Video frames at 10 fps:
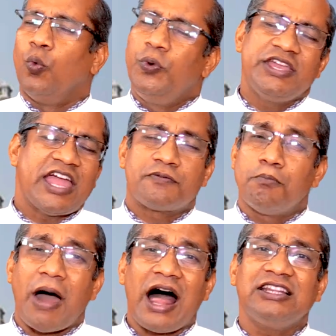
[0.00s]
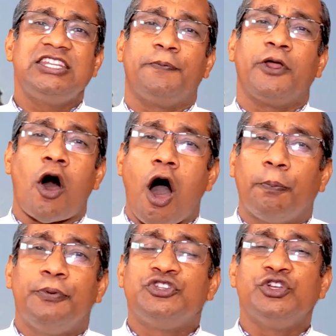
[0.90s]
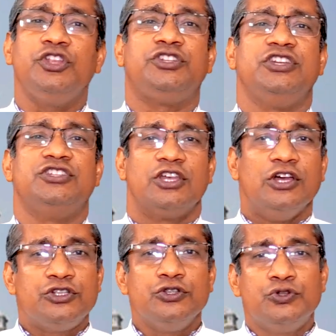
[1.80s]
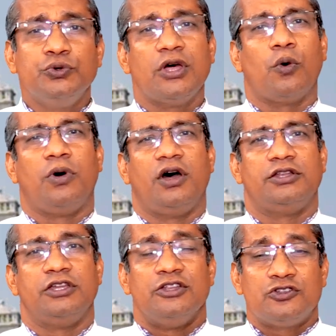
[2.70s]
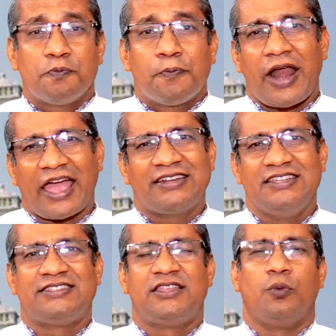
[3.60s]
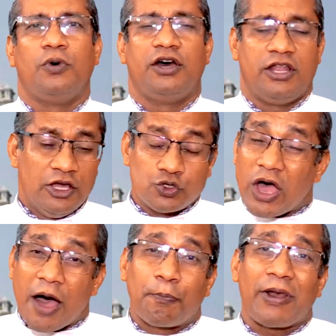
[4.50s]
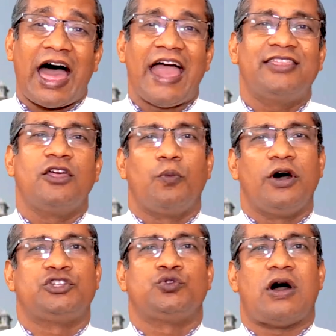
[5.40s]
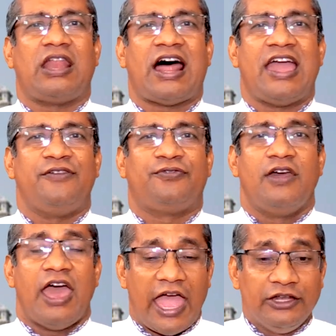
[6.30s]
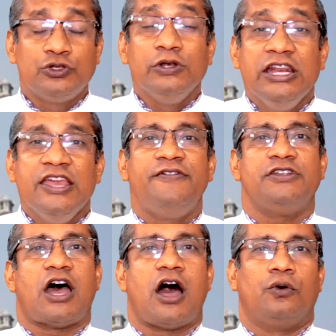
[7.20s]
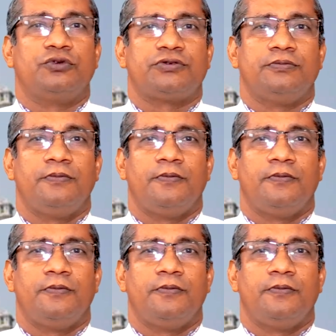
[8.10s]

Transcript: We get multiple opportunities to do the Word, to practice the Word, to apply the Word to our life, and to live it out.